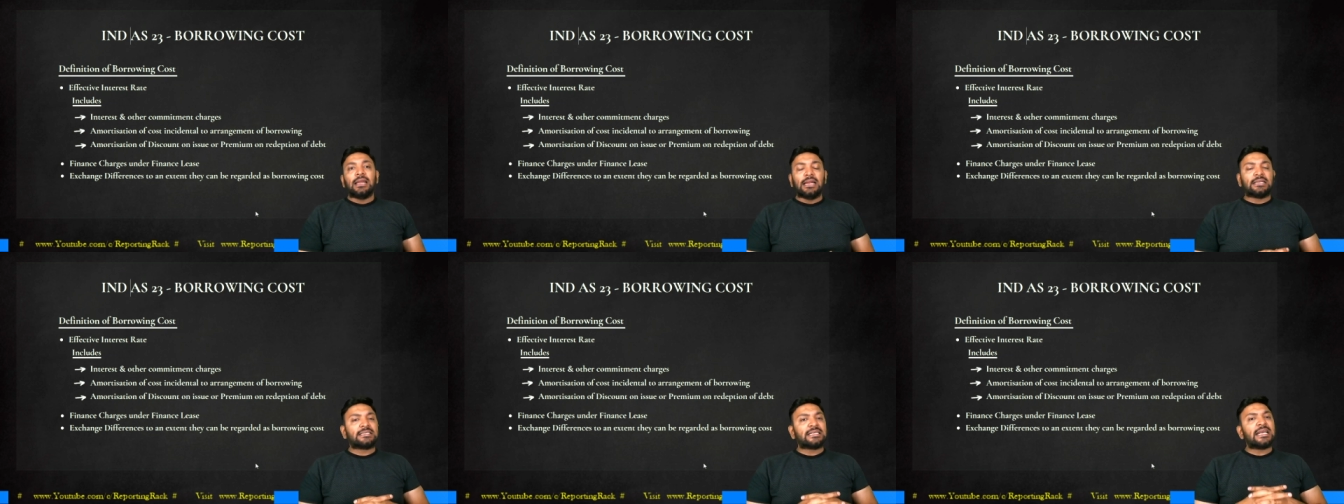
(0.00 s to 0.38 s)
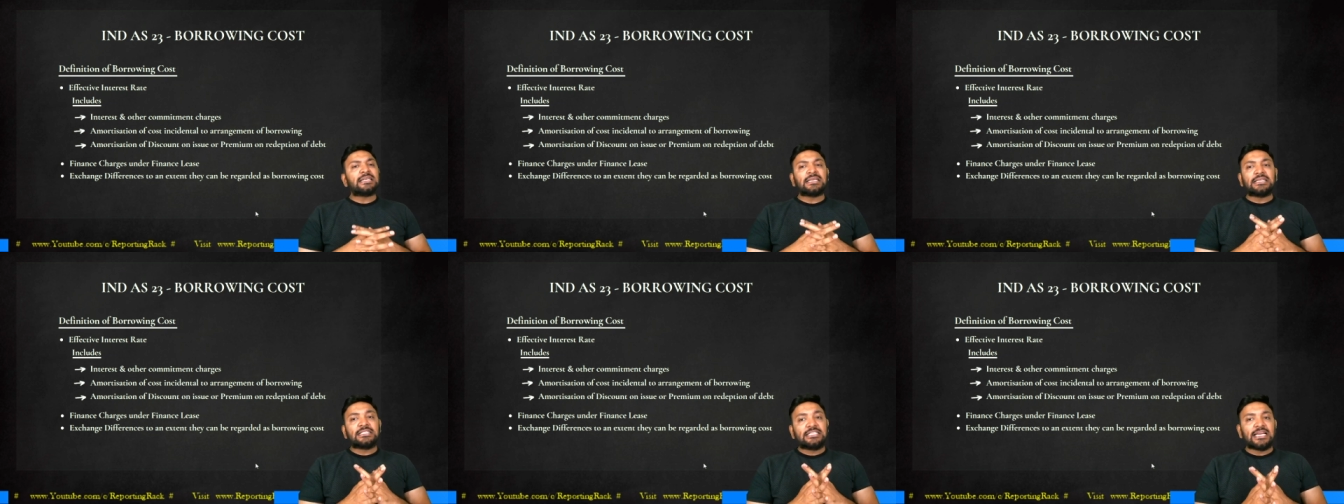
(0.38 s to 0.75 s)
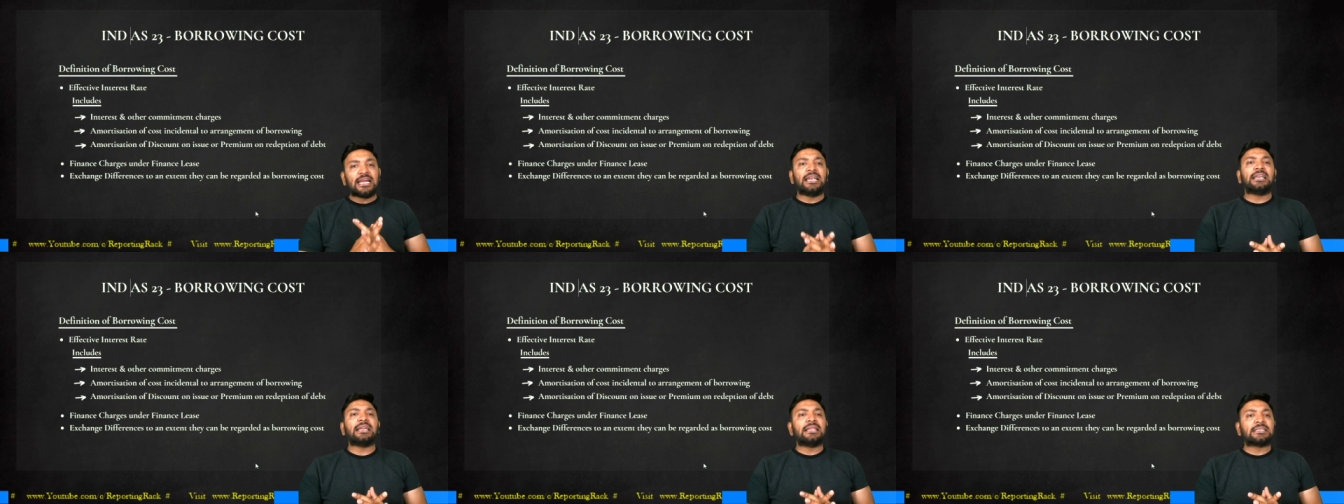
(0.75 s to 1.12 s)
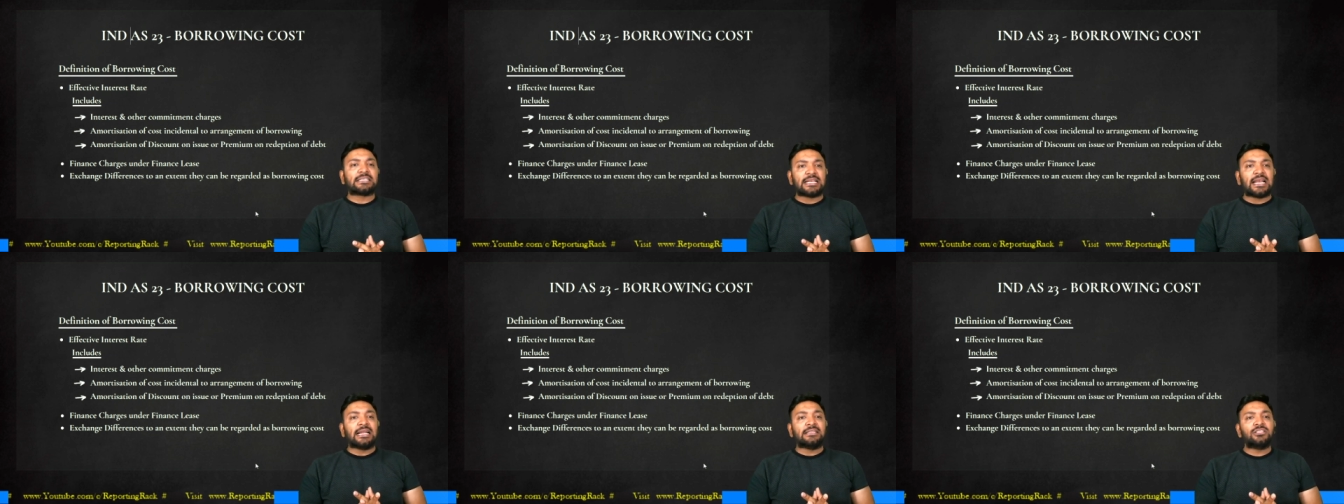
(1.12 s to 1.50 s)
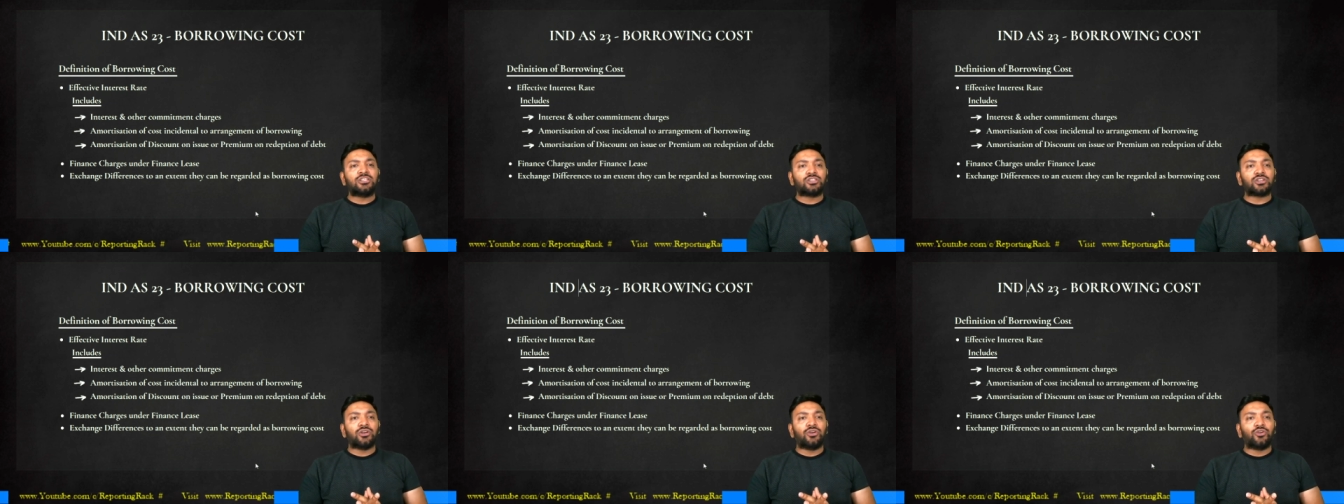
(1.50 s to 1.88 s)
It says in general
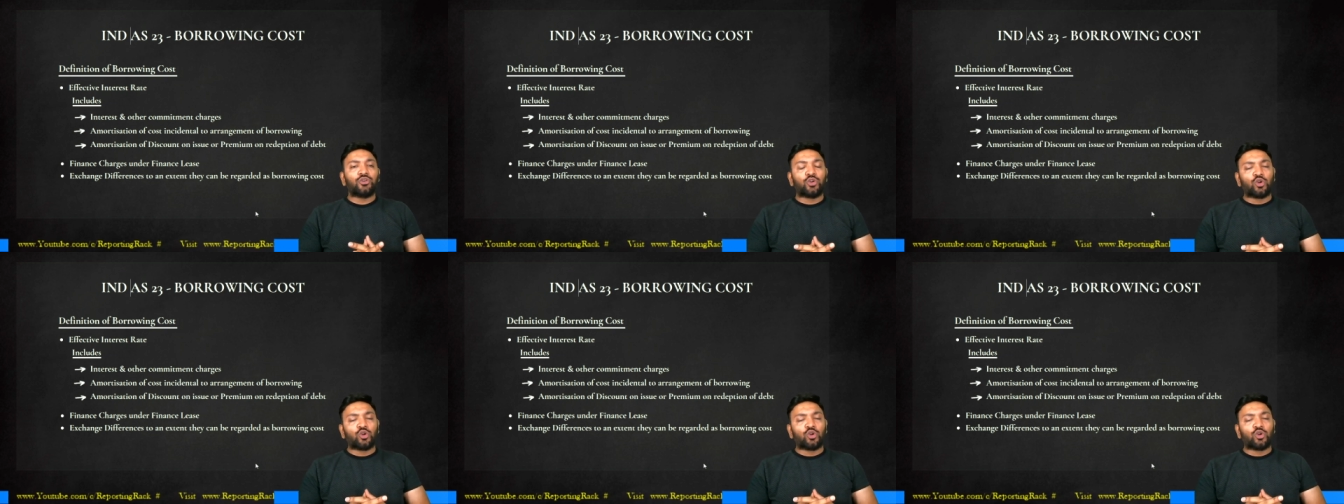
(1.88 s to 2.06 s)
sense,